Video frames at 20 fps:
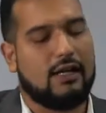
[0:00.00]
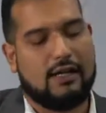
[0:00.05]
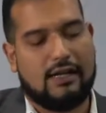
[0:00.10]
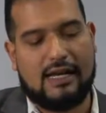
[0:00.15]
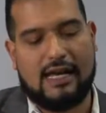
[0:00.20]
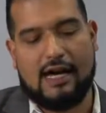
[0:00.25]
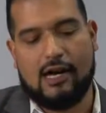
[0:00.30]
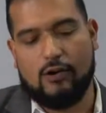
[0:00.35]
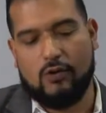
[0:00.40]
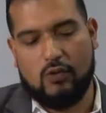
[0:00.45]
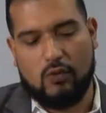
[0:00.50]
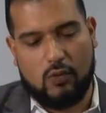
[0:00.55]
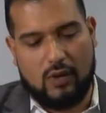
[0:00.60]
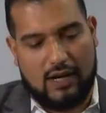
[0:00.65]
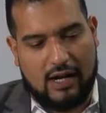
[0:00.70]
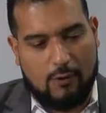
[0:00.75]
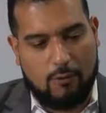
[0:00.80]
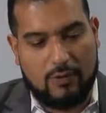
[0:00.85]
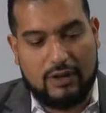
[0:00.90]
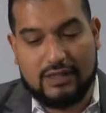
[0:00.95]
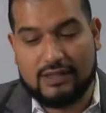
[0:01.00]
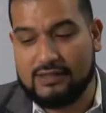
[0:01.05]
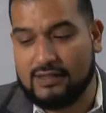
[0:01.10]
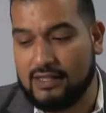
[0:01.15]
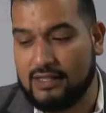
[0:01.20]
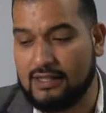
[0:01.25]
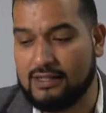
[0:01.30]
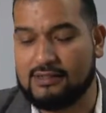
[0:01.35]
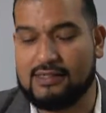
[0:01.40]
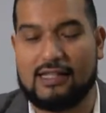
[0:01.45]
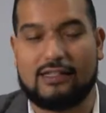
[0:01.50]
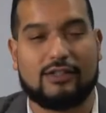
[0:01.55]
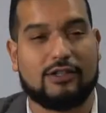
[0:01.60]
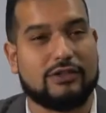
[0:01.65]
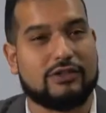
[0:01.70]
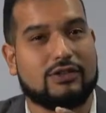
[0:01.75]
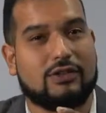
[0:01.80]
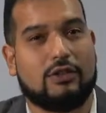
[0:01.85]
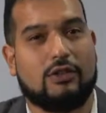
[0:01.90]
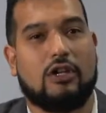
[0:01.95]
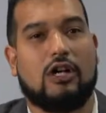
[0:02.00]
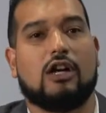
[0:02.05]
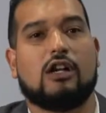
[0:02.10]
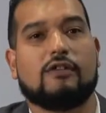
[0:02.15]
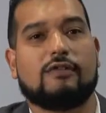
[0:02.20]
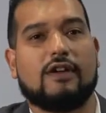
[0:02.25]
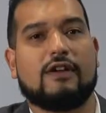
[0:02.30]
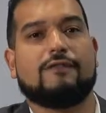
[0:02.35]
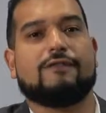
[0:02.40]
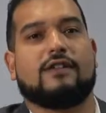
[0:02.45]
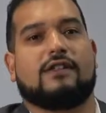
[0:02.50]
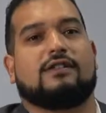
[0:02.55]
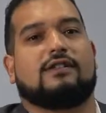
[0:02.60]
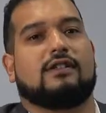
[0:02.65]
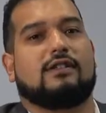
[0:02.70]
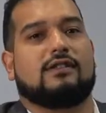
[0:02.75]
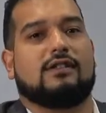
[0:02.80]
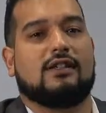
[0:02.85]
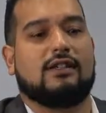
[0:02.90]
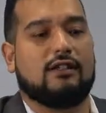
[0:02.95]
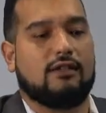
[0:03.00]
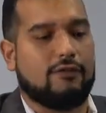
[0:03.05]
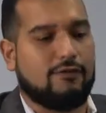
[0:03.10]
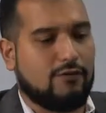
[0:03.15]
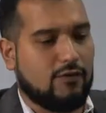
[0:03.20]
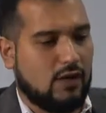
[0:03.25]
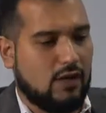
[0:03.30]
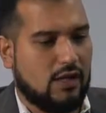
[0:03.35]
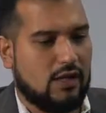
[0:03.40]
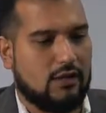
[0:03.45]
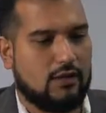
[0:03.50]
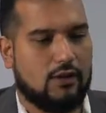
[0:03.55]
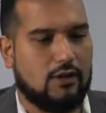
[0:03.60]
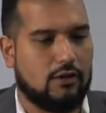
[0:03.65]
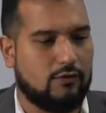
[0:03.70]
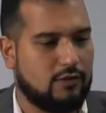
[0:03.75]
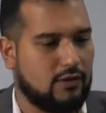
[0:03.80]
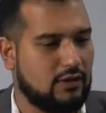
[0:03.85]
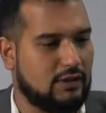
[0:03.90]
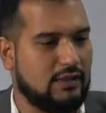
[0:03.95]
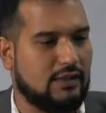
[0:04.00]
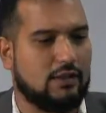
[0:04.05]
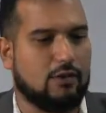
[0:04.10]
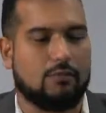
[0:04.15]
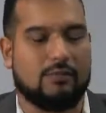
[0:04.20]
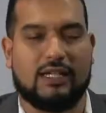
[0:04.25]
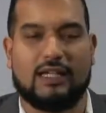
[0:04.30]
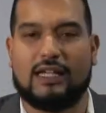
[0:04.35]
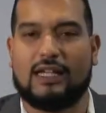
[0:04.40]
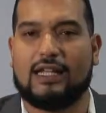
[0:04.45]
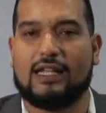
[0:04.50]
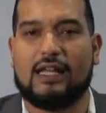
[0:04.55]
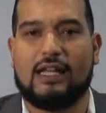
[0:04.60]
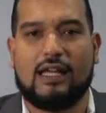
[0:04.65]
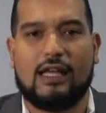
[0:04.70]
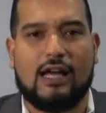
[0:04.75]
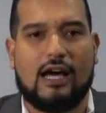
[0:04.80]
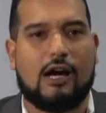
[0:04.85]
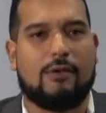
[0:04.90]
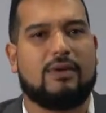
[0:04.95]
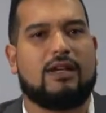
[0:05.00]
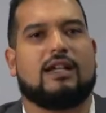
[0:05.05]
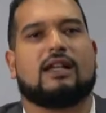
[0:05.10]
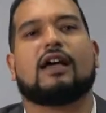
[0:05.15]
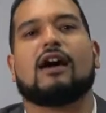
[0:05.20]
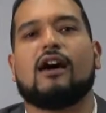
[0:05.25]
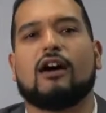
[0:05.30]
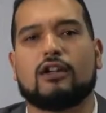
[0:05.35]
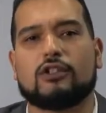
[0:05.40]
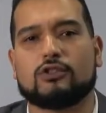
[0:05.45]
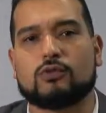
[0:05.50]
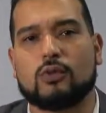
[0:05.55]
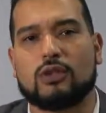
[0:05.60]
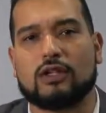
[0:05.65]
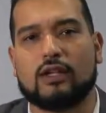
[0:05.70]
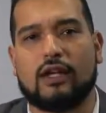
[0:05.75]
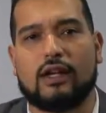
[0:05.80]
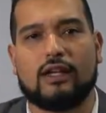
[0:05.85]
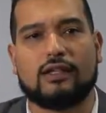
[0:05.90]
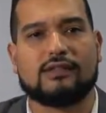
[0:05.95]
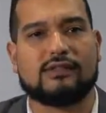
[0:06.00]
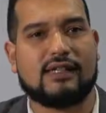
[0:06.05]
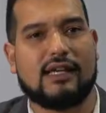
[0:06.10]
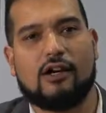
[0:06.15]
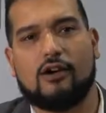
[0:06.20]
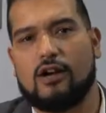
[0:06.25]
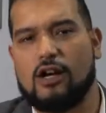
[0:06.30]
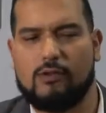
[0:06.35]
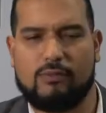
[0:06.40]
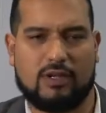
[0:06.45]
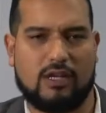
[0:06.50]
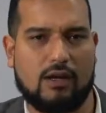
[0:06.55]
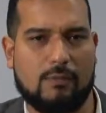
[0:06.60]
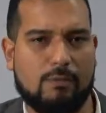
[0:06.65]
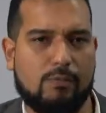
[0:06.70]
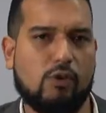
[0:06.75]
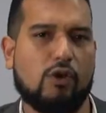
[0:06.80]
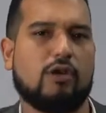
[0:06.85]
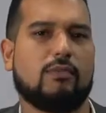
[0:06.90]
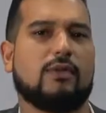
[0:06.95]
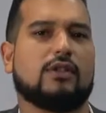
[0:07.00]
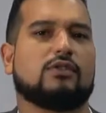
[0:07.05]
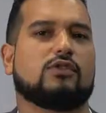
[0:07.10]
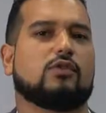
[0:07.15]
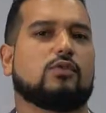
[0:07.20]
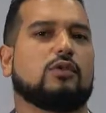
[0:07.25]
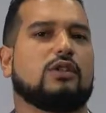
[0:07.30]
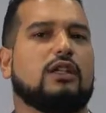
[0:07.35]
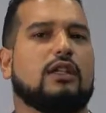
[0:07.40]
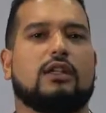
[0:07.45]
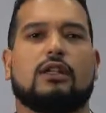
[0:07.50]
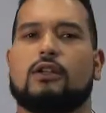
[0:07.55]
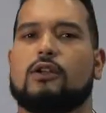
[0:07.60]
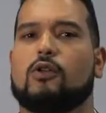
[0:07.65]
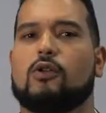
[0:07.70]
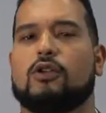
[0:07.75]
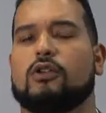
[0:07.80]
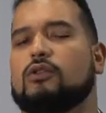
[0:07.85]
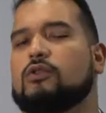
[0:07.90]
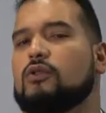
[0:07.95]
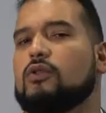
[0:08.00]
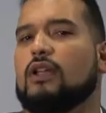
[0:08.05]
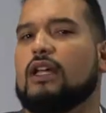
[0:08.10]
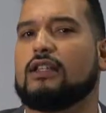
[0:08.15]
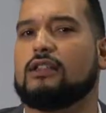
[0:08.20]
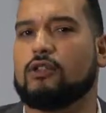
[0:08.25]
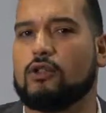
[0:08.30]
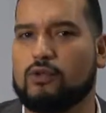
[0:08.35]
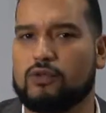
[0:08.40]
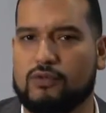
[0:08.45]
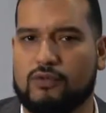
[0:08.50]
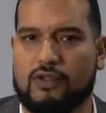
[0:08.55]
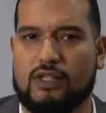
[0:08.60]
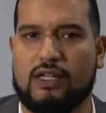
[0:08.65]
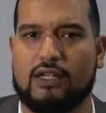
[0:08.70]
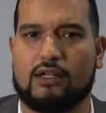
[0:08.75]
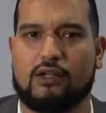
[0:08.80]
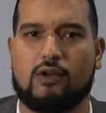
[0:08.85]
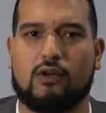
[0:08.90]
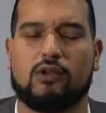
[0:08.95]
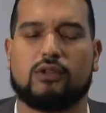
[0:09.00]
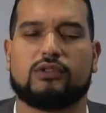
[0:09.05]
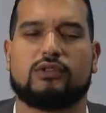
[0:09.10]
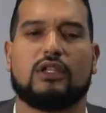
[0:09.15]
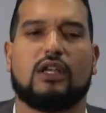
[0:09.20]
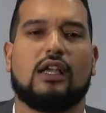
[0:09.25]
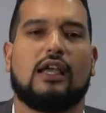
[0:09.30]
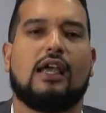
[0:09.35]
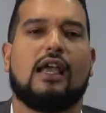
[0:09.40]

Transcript: Now, what we see is that there's a lot of emphasis in the front end of the deal, meaning how many cars we're gonna sell, how many appointments do we need in order to get those vehicles.